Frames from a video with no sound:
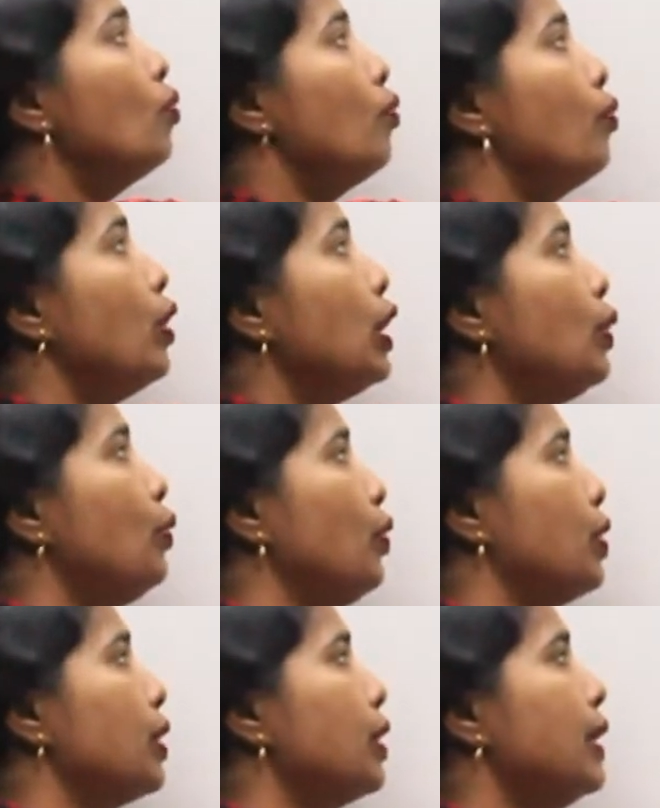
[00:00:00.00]
Word
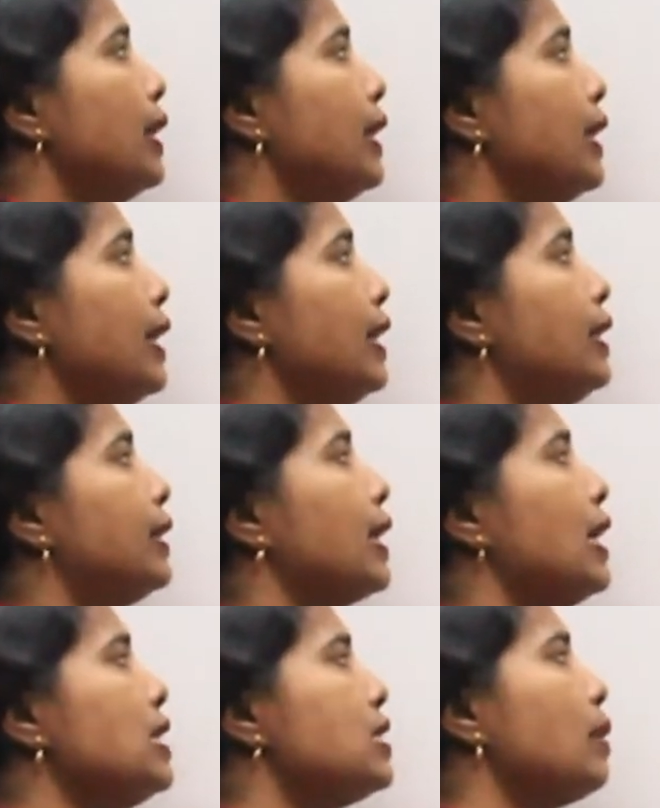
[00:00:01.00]
root, it
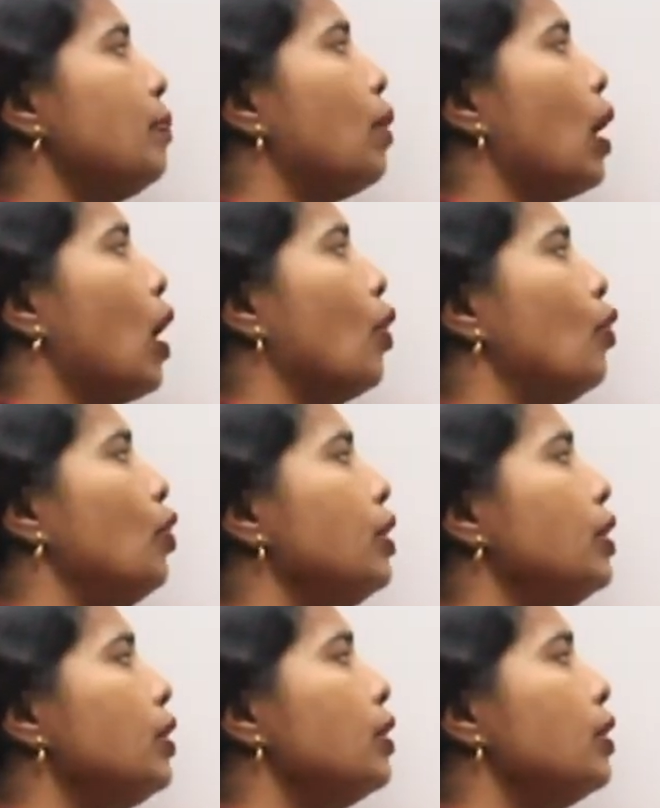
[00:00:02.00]
tells about